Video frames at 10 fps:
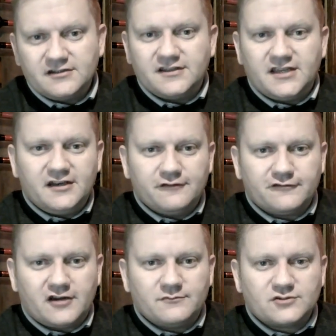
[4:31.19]
the inner
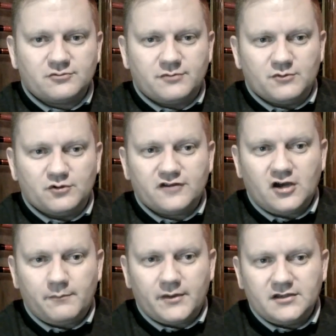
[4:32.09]
frames could be moved
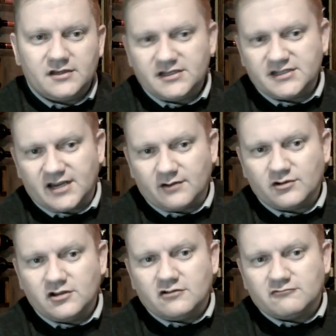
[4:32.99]
up and down
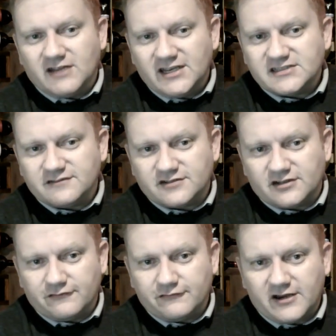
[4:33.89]
relative to
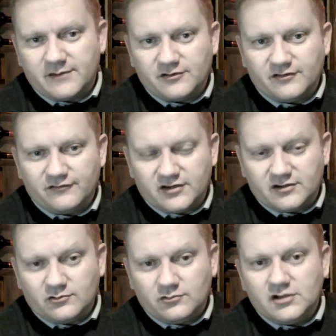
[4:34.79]
the frame of the
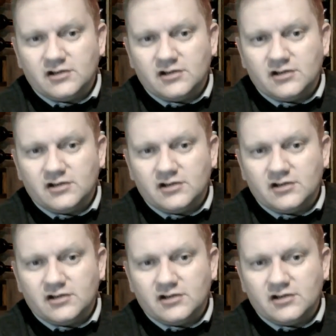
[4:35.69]
vehicle,